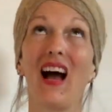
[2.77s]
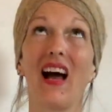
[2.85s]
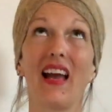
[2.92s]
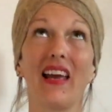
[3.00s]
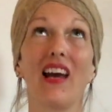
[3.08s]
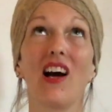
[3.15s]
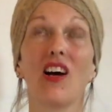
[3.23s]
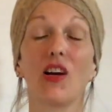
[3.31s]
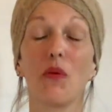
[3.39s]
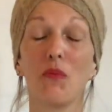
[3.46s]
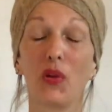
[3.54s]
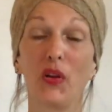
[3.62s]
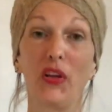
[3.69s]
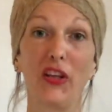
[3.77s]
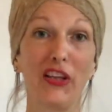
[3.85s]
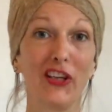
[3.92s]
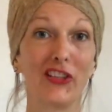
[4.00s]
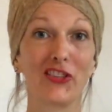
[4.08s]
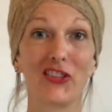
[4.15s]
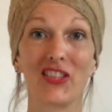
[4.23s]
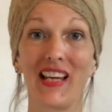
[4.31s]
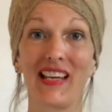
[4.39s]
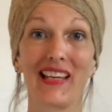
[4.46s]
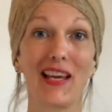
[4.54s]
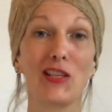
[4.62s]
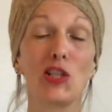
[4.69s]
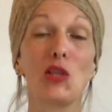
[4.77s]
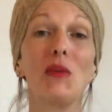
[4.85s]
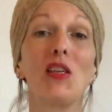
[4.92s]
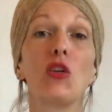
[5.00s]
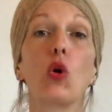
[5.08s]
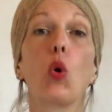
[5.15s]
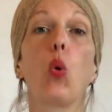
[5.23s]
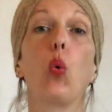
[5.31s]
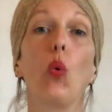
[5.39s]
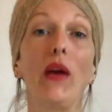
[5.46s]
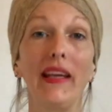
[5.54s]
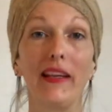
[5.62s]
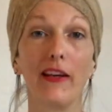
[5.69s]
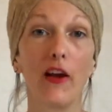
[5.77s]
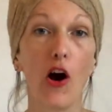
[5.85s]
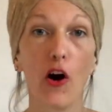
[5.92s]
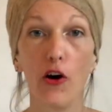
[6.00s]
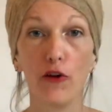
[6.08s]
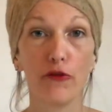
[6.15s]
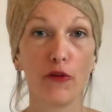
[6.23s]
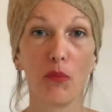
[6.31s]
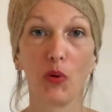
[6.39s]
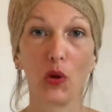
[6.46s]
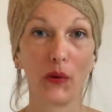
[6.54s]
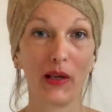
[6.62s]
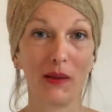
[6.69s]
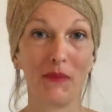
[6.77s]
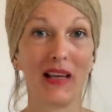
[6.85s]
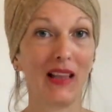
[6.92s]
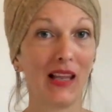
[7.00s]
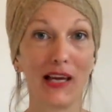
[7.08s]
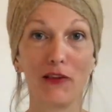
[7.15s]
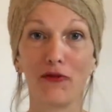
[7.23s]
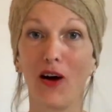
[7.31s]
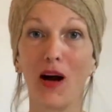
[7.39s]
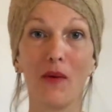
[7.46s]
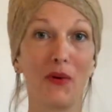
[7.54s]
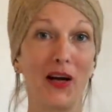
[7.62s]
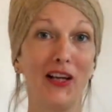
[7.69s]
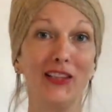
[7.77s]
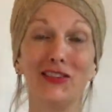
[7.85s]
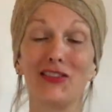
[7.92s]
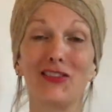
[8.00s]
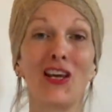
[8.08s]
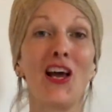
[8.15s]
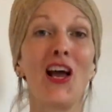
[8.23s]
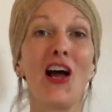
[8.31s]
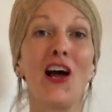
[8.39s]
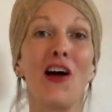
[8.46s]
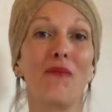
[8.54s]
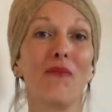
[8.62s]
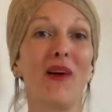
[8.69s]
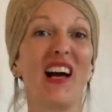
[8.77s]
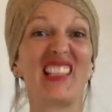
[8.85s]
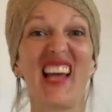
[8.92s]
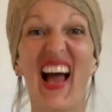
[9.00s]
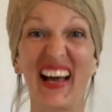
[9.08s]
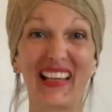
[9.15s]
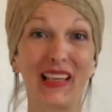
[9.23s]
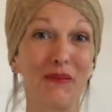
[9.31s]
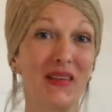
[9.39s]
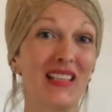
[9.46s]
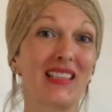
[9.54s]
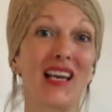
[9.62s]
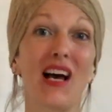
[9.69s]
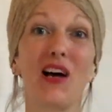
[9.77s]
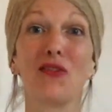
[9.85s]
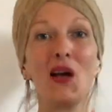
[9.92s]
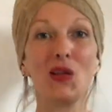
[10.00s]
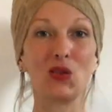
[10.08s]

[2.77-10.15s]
I completely understand. I used to be the queen of blowing my life up and attacking myself.